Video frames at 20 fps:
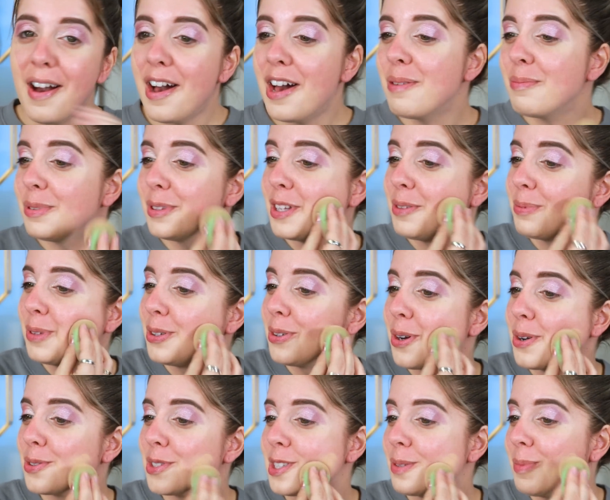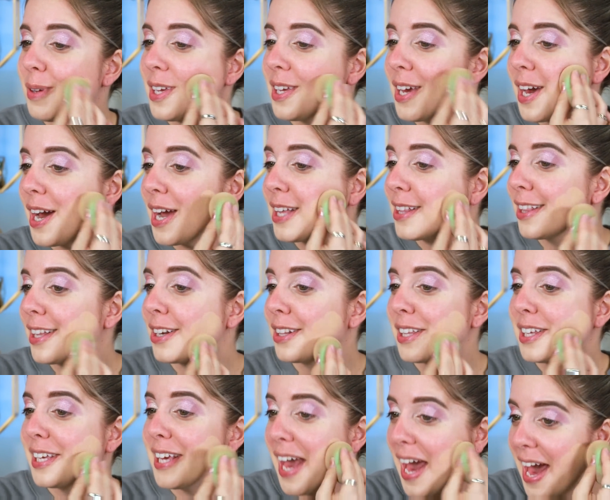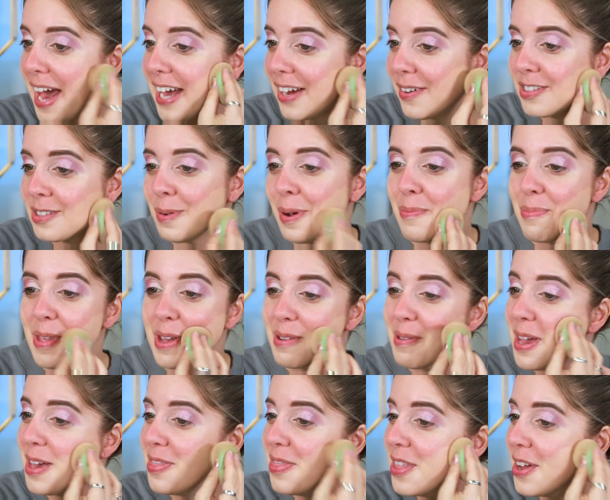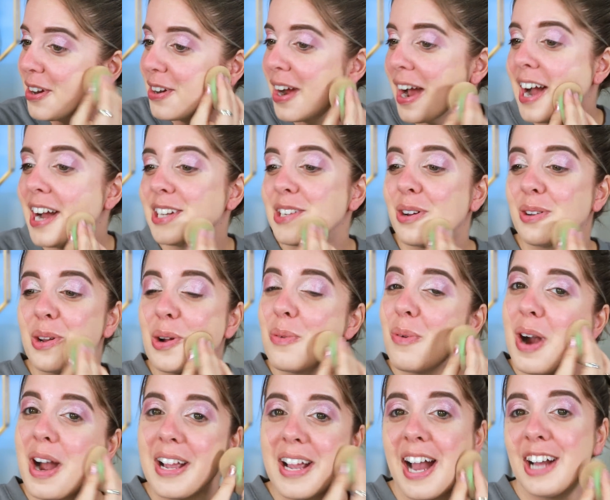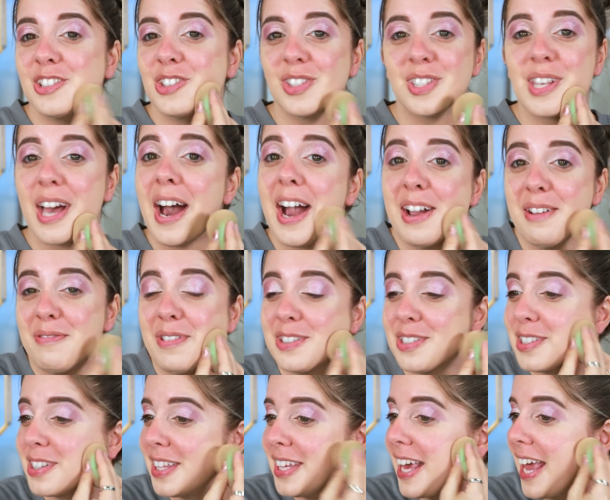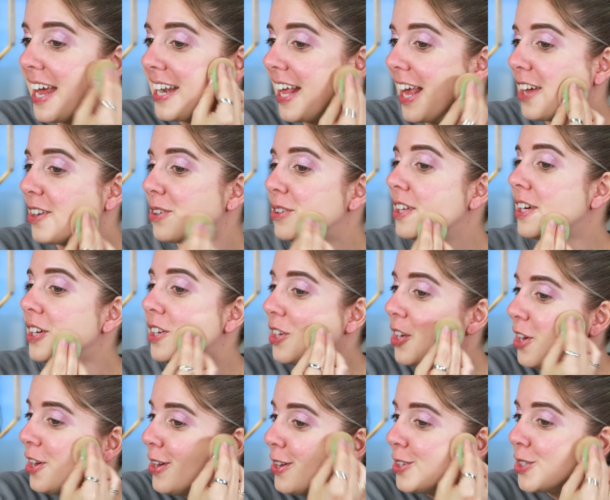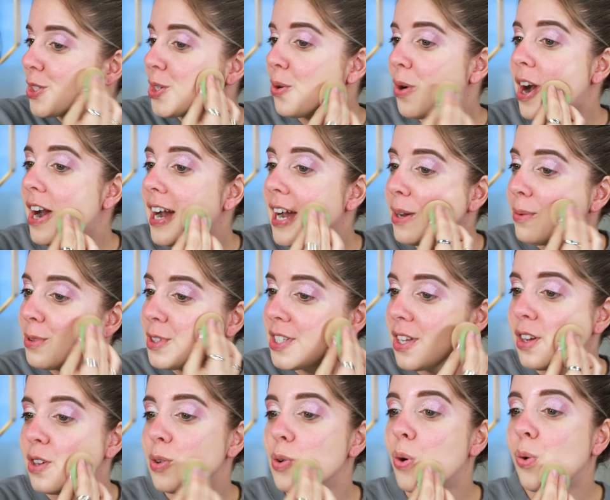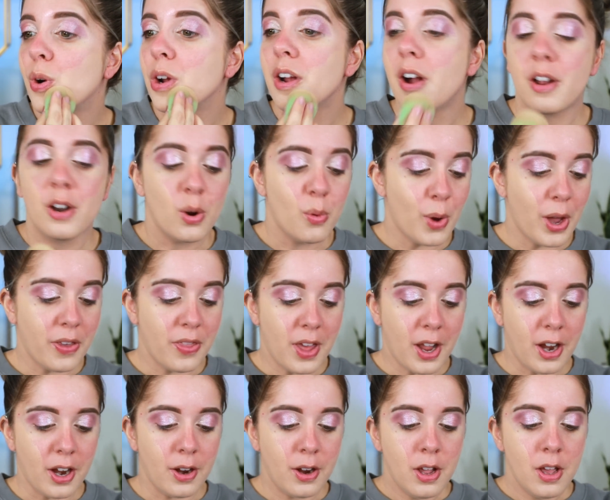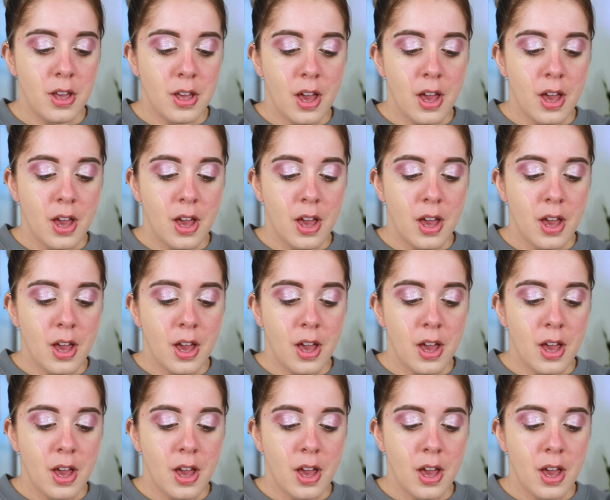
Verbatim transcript: unbelievably gross to me. I literally gag every time I'm in there. I don't know why. I just, I physically can't handle it. So I was telling Corey on our way there,